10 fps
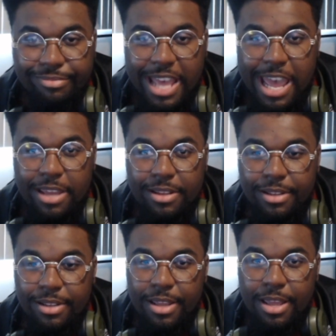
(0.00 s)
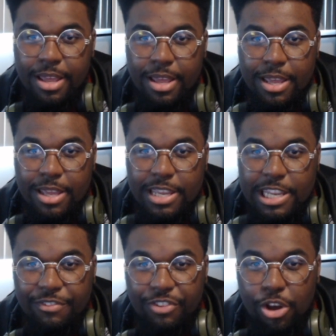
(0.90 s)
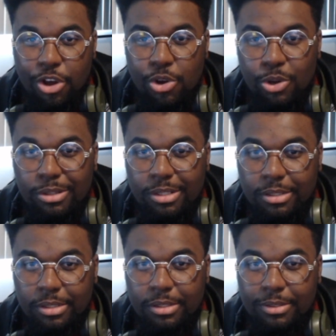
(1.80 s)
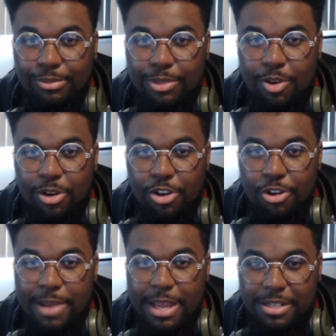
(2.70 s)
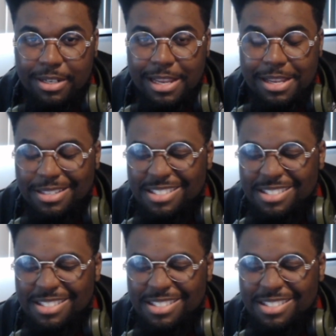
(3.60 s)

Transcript: Hey. Even though we're going to go back to that,